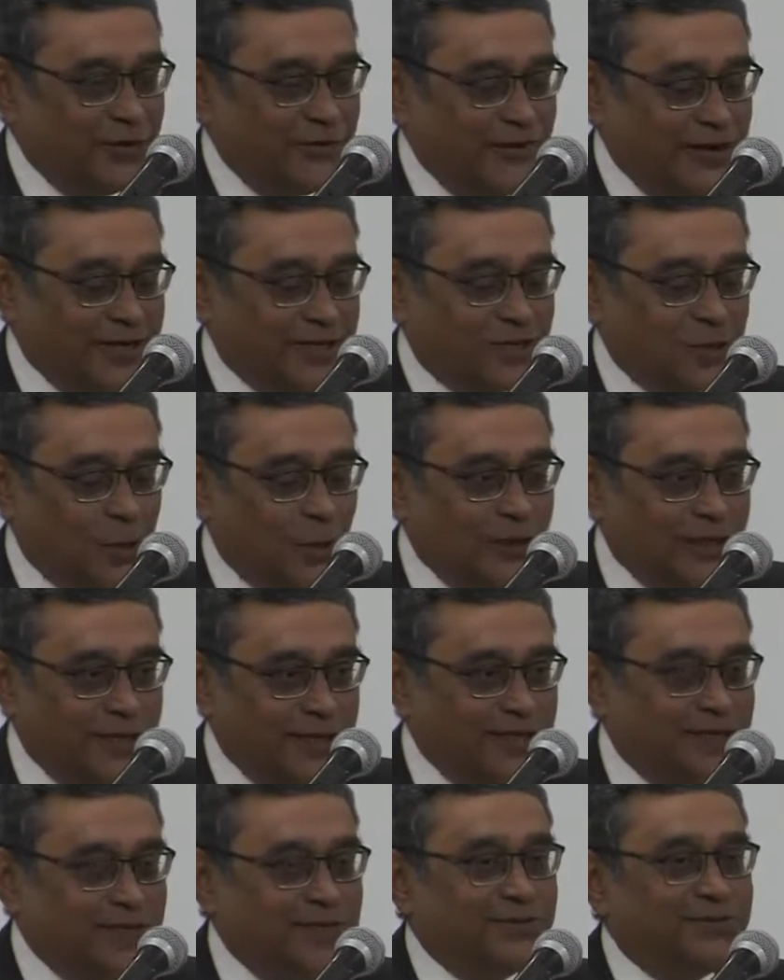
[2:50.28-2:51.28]
addressed all the
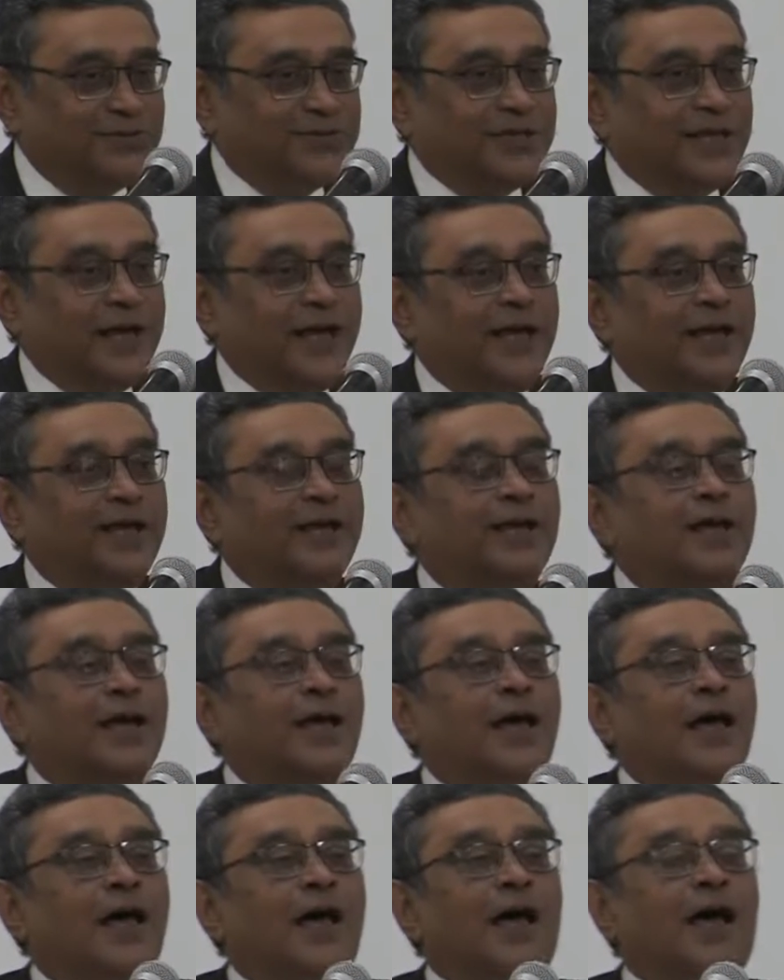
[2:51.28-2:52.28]
issues there.
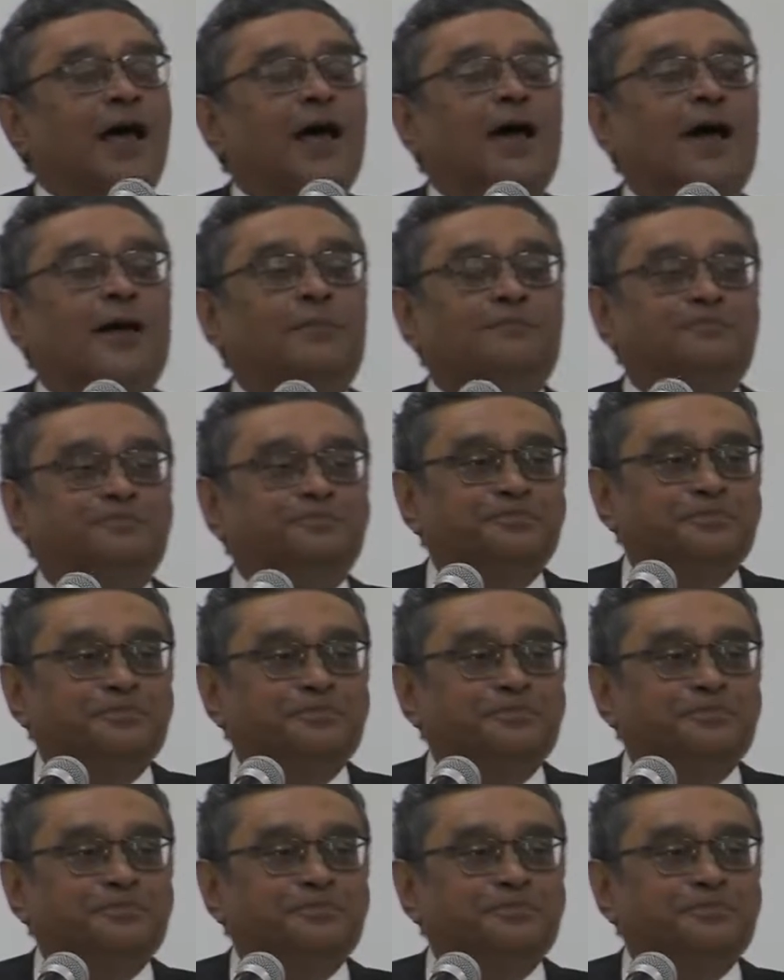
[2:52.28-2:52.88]
Uh,